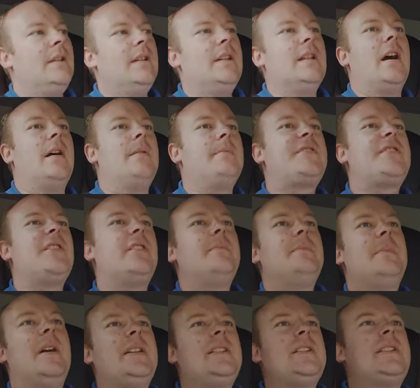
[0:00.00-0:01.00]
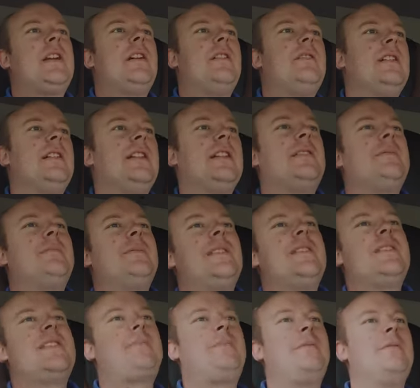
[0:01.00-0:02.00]
you know, I'm sorry man, to go on a little
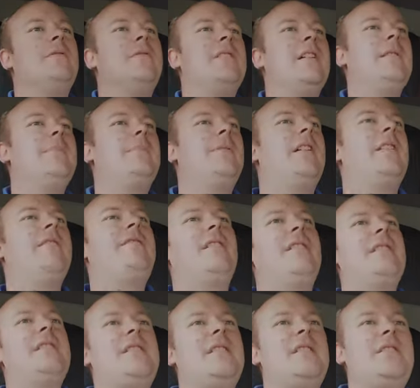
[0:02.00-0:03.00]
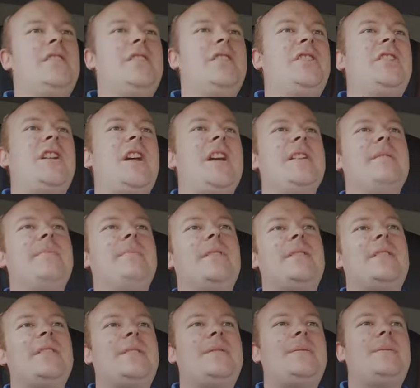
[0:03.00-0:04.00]
bit of spill here, but I find such a shame
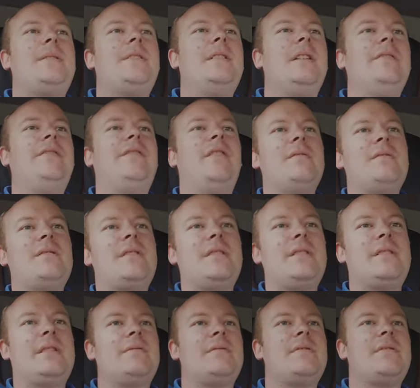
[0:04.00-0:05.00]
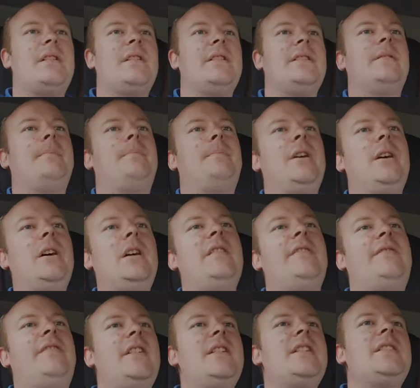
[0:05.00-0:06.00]
because you know, fox hunting was like the
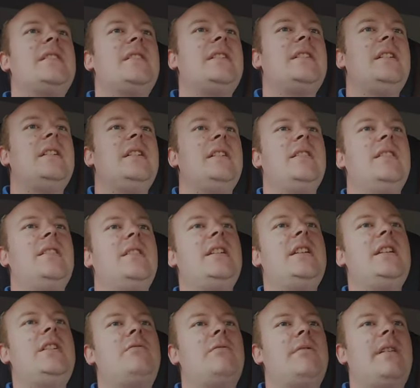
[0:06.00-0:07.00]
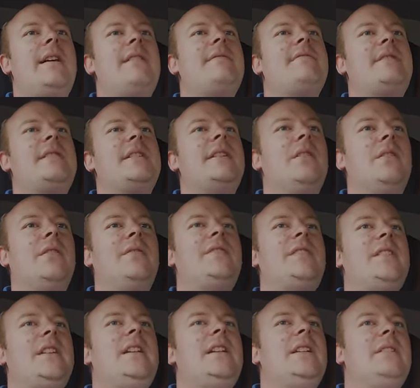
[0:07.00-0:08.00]
perfect equality
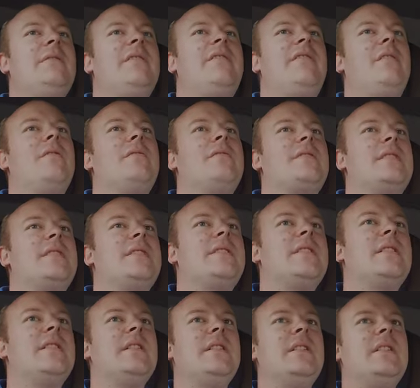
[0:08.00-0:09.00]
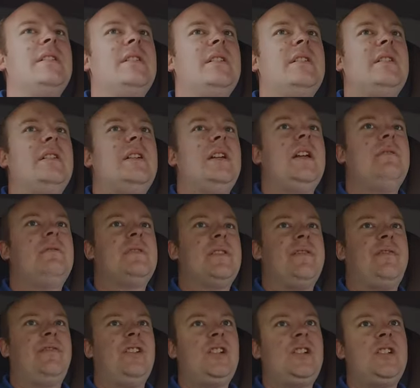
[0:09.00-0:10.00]
of dealing with foxes. It was
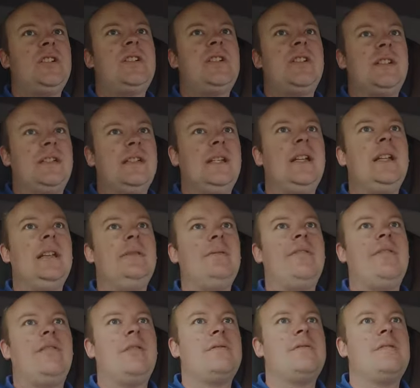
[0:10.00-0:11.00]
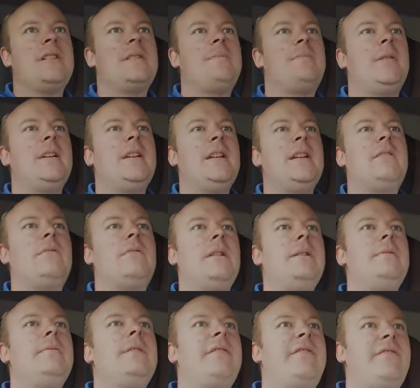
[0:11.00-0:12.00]
efficient at dealing with foxes, but
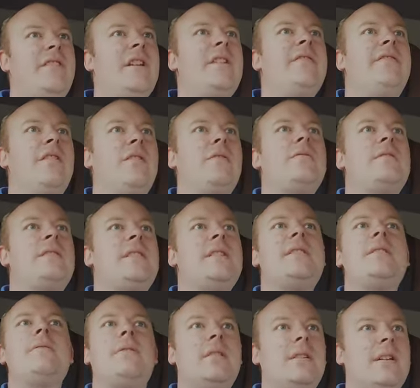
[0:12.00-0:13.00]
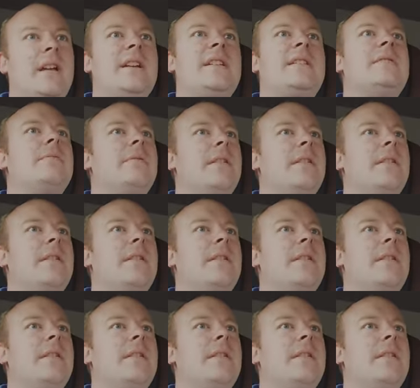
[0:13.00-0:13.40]
equally with the fit foxes could get